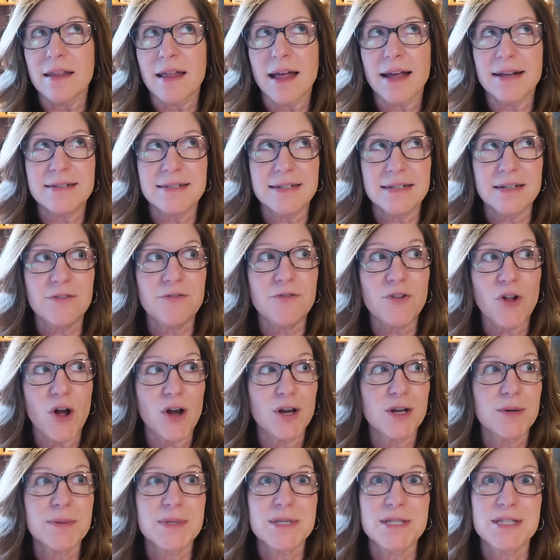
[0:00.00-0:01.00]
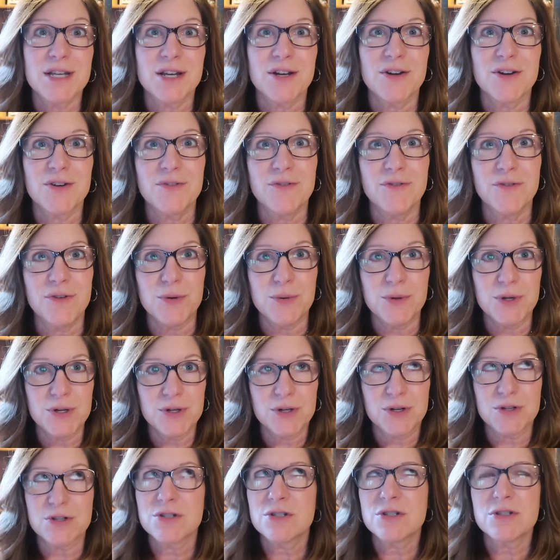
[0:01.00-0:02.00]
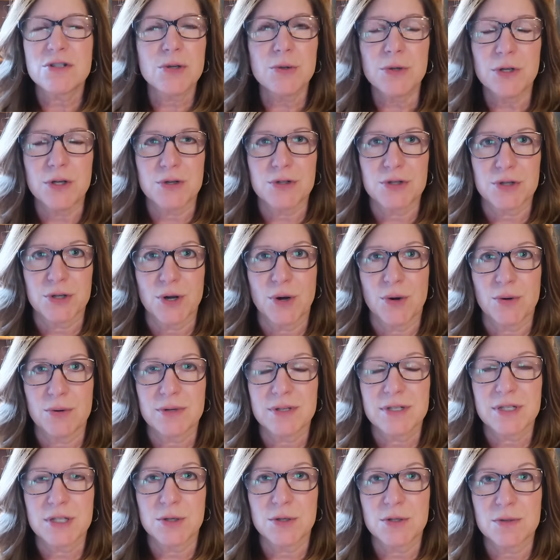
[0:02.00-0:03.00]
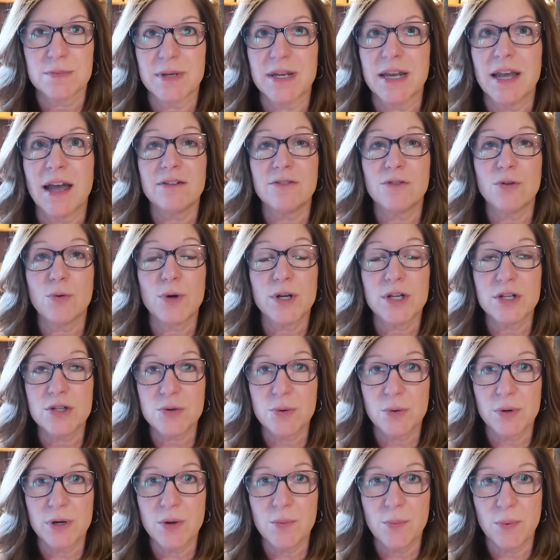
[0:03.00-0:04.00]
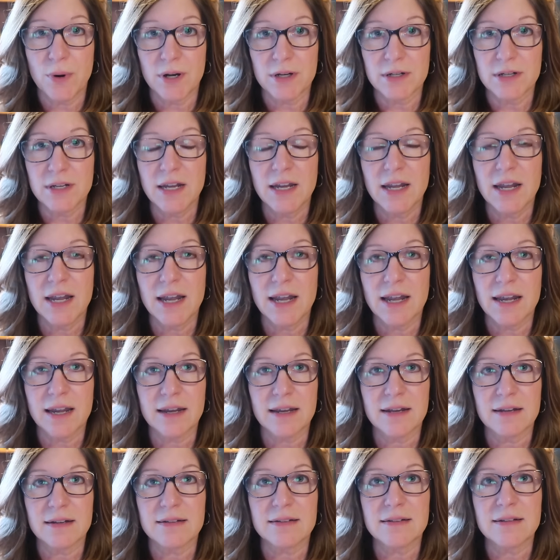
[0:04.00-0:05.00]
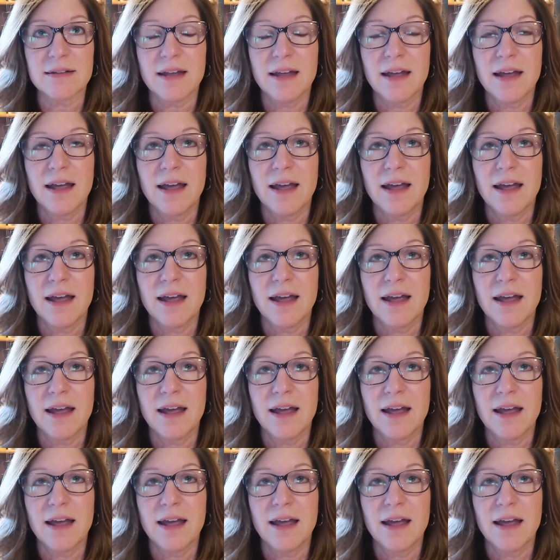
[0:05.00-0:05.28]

I did Vlogmas a few year, two years ago, excuse me, in 2021 and